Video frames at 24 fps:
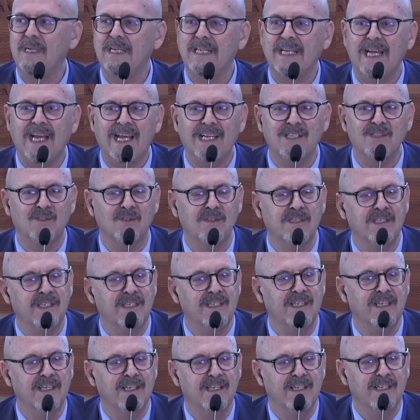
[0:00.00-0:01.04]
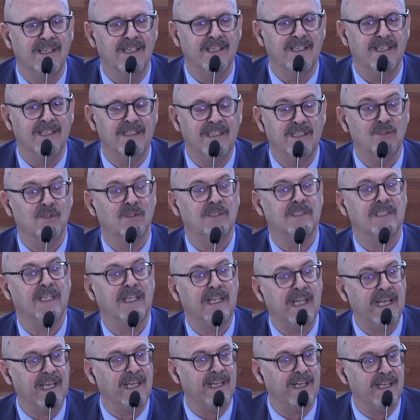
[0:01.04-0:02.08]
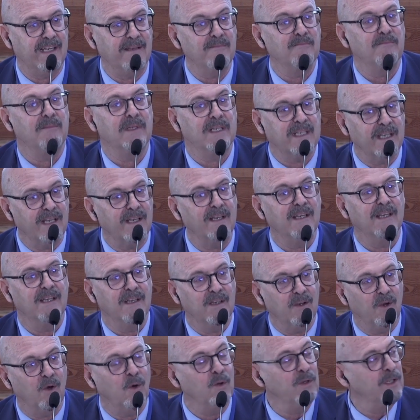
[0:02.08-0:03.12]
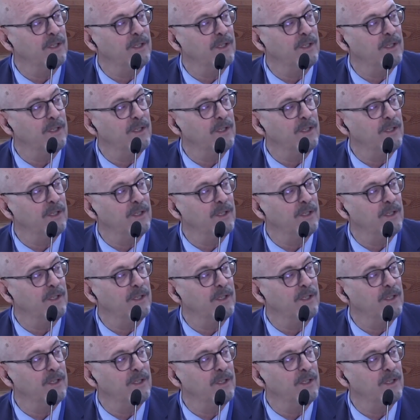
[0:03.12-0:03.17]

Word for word: a regional company, which helps us uh,